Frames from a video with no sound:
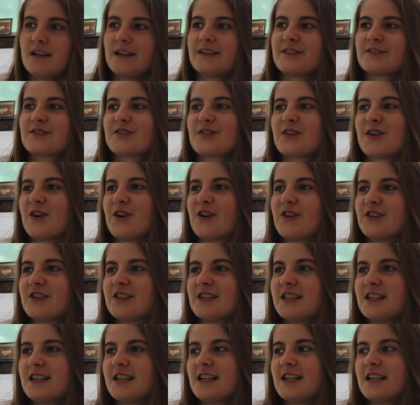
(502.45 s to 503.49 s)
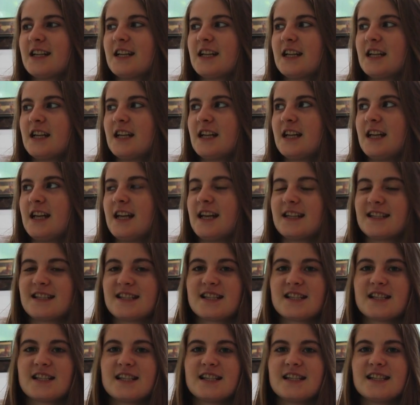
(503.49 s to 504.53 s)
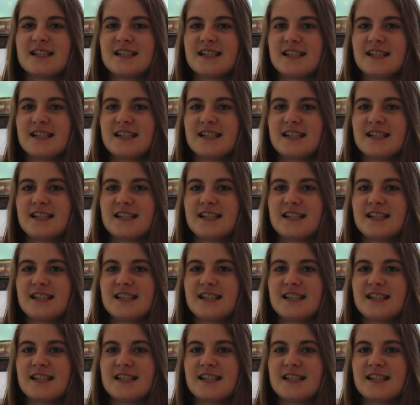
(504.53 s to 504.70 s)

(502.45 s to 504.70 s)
And so it's